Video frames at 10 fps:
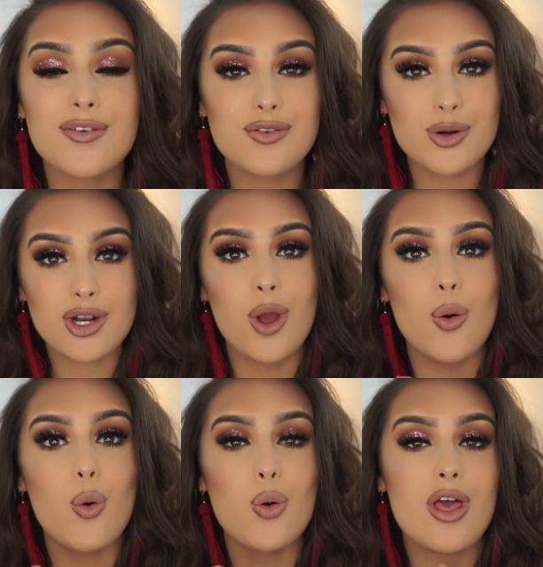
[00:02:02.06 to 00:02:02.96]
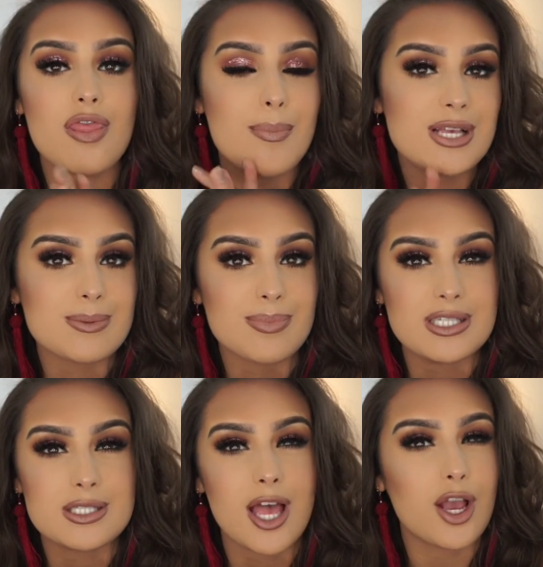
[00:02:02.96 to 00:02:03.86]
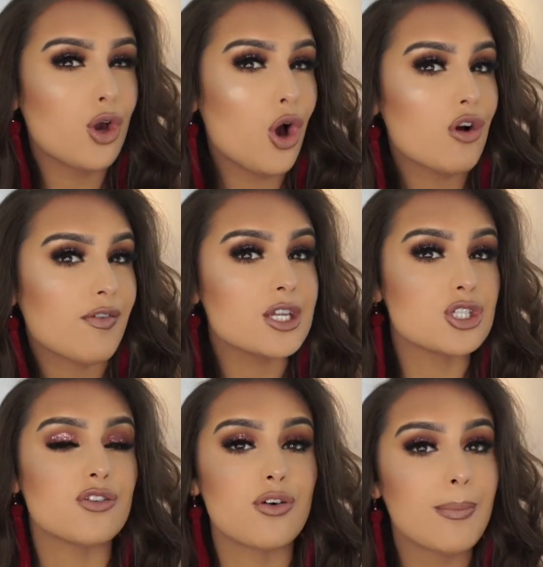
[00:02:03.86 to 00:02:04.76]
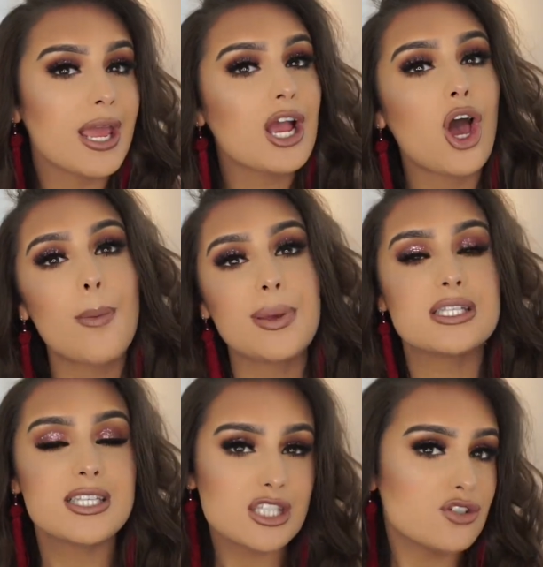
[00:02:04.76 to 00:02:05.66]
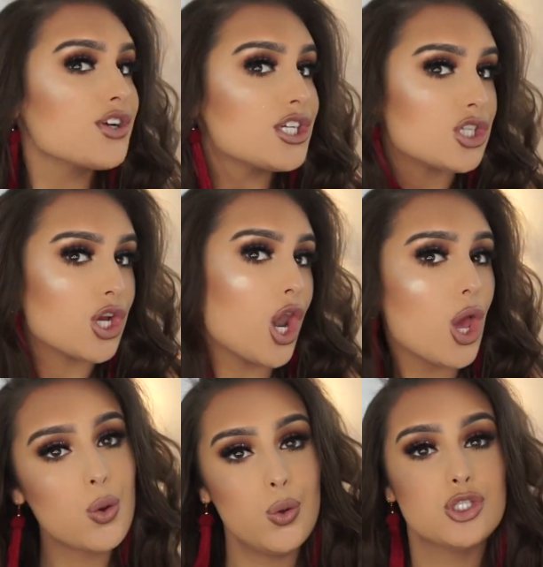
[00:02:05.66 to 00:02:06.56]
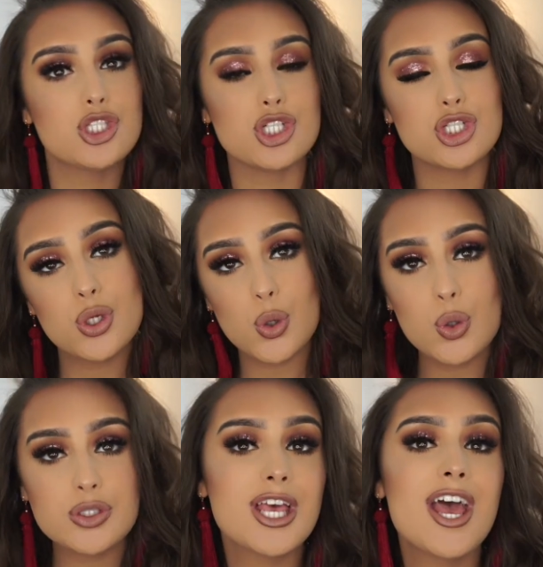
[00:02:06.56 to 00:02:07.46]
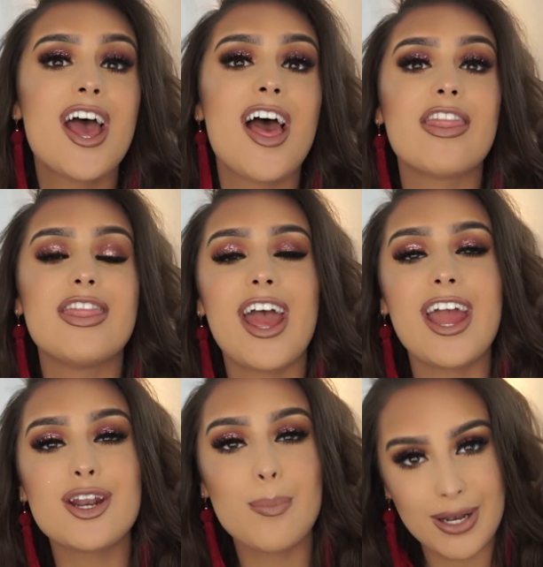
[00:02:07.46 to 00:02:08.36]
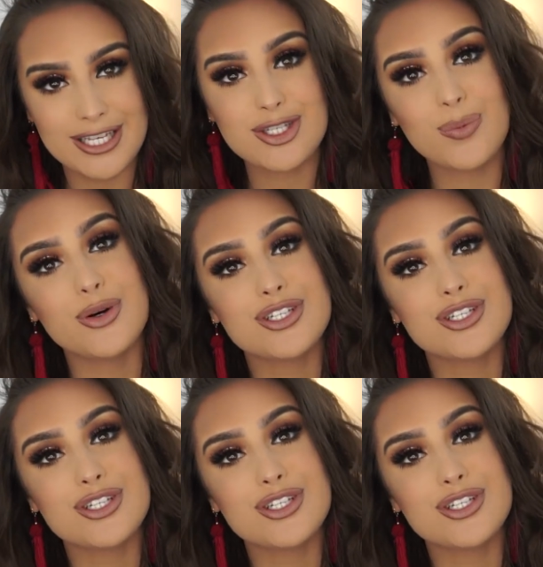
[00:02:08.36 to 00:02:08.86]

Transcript: if you want to know all the bits and pieces that I got, ranging from makeup, accessories, to clothes, to shoes, then please keep